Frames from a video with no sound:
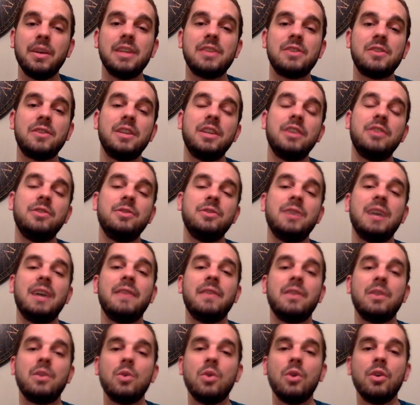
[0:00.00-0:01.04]
so they do have a
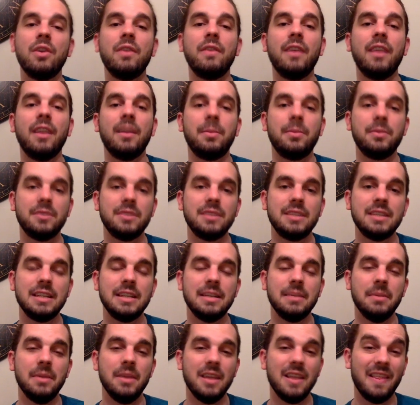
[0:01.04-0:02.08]
core developer team